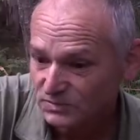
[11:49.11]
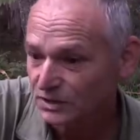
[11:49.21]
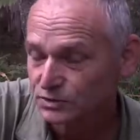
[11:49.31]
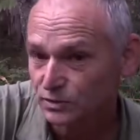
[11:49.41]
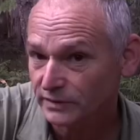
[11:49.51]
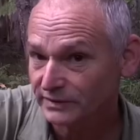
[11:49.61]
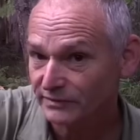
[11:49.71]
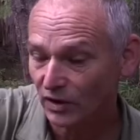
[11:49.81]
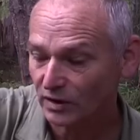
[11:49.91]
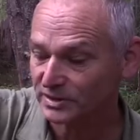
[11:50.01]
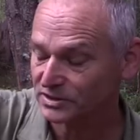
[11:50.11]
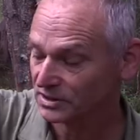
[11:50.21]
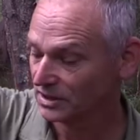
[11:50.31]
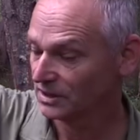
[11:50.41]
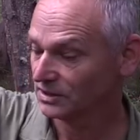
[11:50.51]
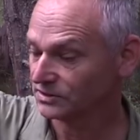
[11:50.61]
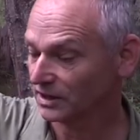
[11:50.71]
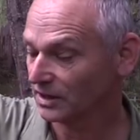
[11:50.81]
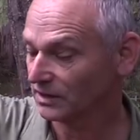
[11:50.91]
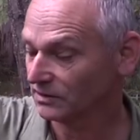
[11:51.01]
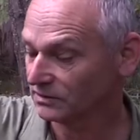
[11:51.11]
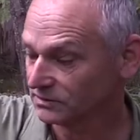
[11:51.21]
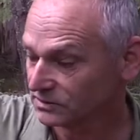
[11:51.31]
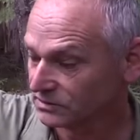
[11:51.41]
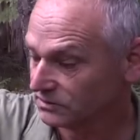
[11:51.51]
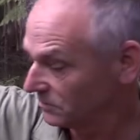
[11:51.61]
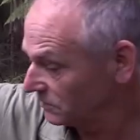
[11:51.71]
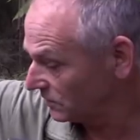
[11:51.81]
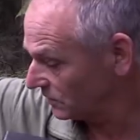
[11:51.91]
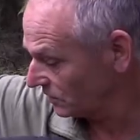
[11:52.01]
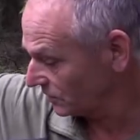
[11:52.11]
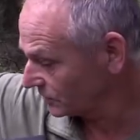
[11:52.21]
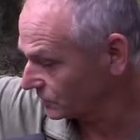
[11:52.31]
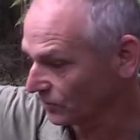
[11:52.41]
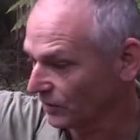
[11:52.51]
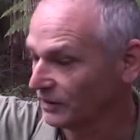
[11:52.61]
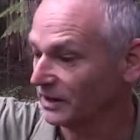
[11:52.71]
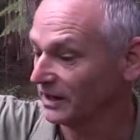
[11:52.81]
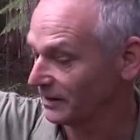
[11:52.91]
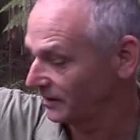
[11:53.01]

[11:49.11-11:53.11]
those sort of environments. So I like to try and